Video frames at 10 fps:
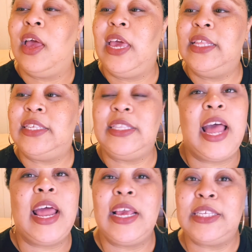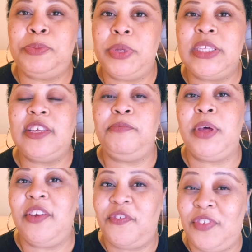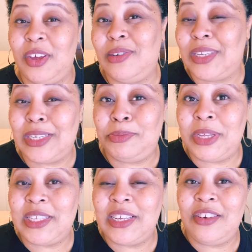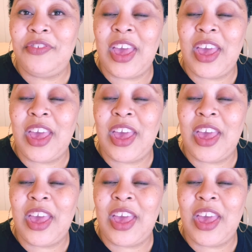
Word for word: It's not expensive, but it feels expensive,